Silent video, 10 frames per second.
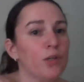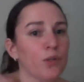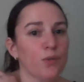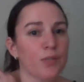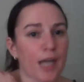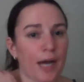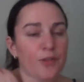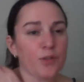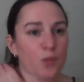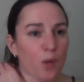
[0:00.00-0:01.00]
who's got
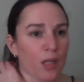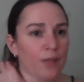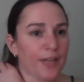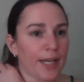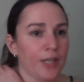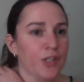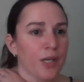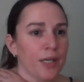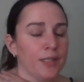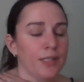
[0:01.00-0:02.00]
those
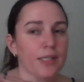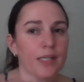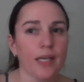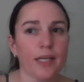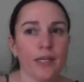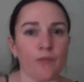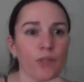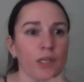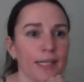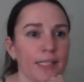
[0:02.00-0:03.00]
qualifications that can
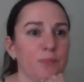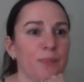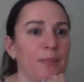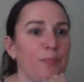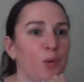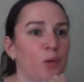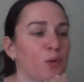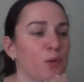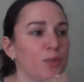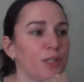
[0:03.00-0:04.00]
relate to
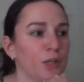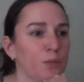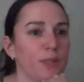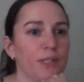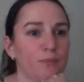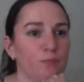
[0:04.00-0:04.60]
people, who's good with,